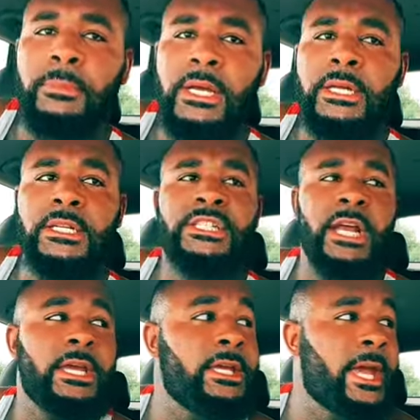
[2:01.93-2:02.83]
media
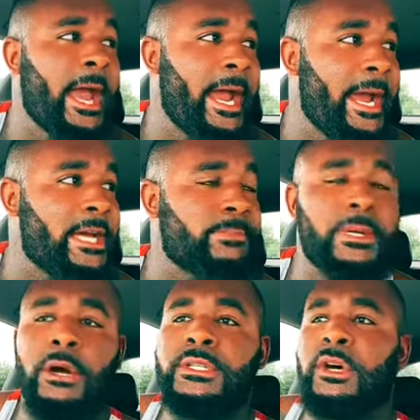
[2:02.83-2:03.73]
shaking your ass,
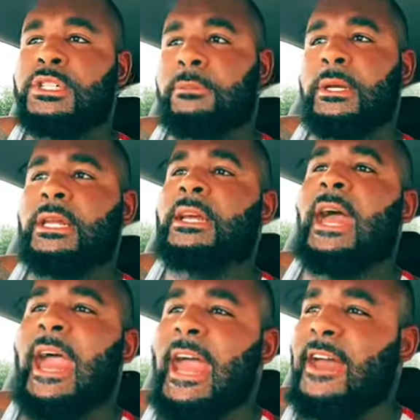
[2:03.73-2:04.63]
be on social media
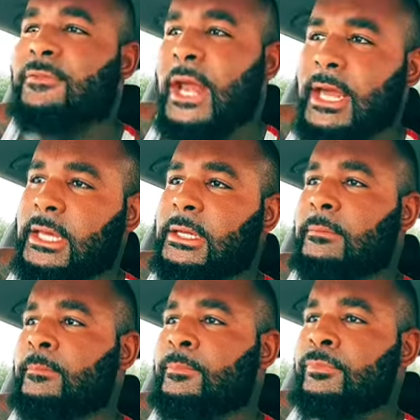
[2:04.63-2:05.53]
half naked,
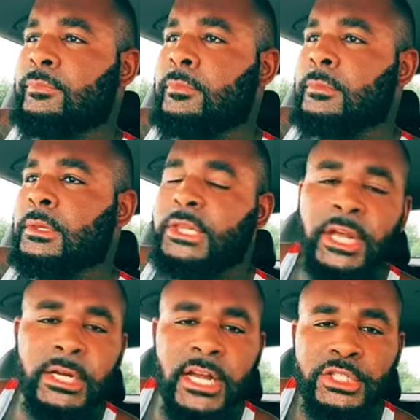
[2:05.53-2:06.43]

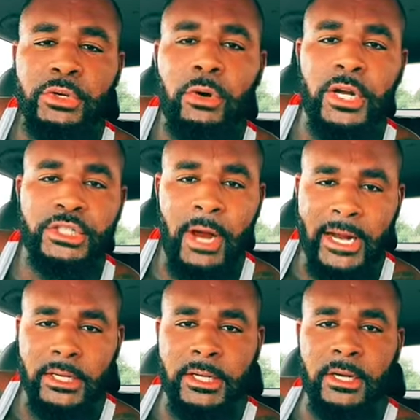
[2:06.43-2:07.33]
thinking that you're going to
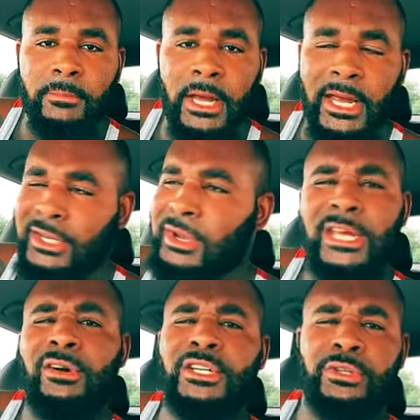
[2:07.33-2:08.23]
attract a good man. You
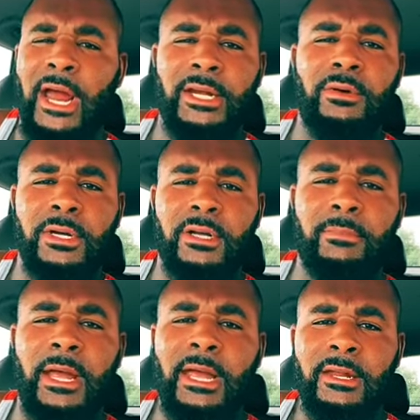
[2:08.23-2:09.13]
ain't going to attract no good
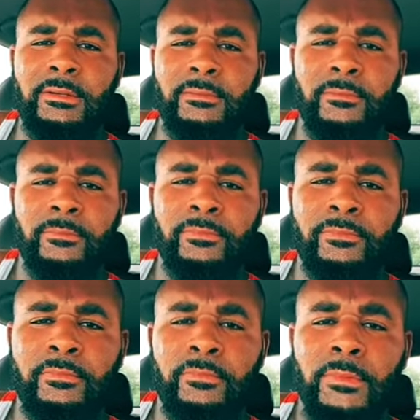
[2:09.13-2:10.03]
man.
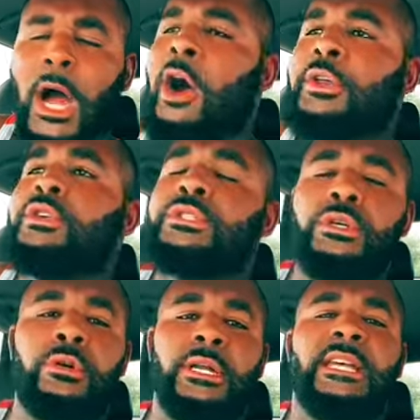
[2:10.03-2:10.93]
All you
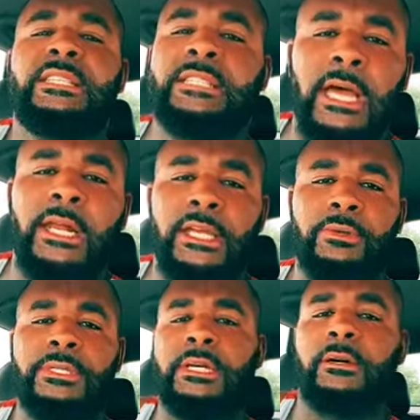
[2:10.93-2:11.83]
doing is selling
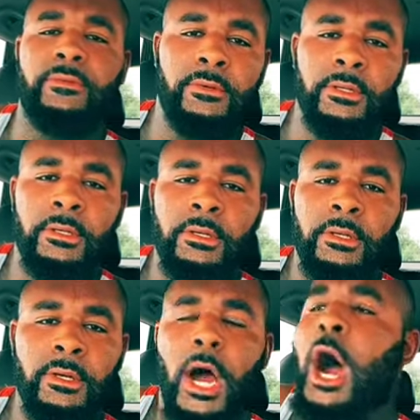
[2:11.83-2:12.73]
yourself.
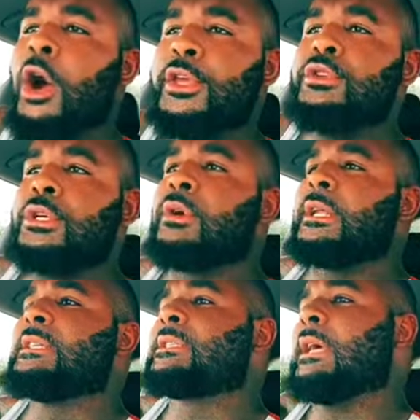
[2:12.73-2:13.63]
All you
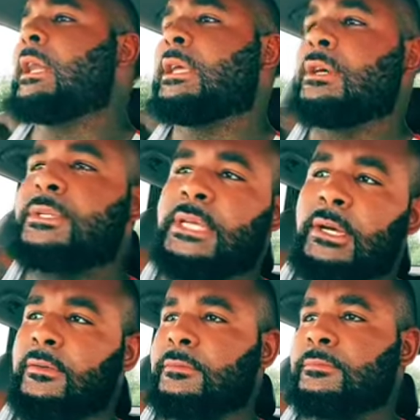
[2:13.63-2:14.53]
doing is selling yourself.